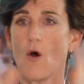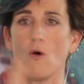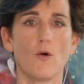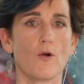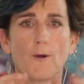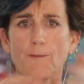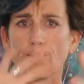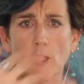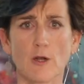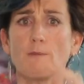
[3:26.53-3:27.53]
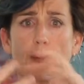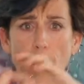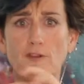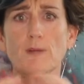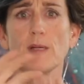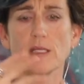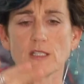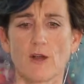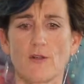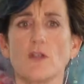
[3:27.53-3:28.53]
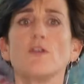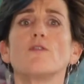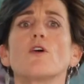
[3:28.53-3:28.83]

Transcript: Or, you know, but flip it so that you've